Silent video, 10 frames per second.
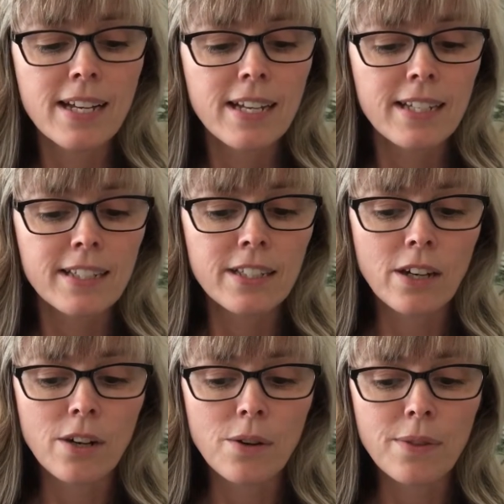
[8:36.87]

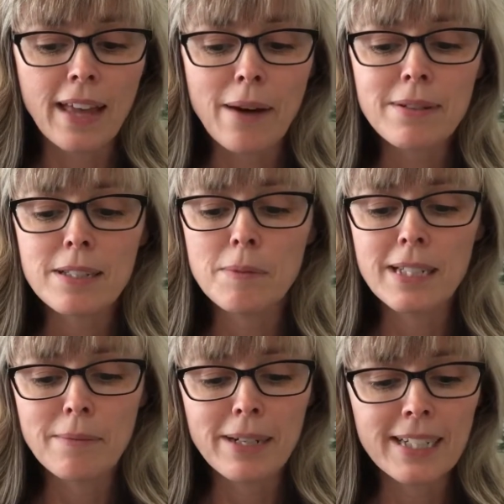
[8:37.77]
So that was to be
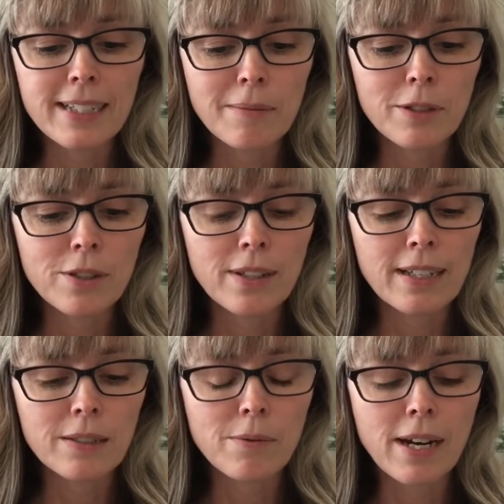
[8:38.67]
done by December
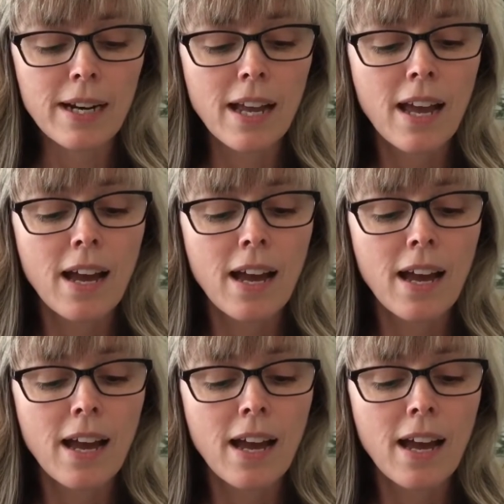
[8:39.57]
2001.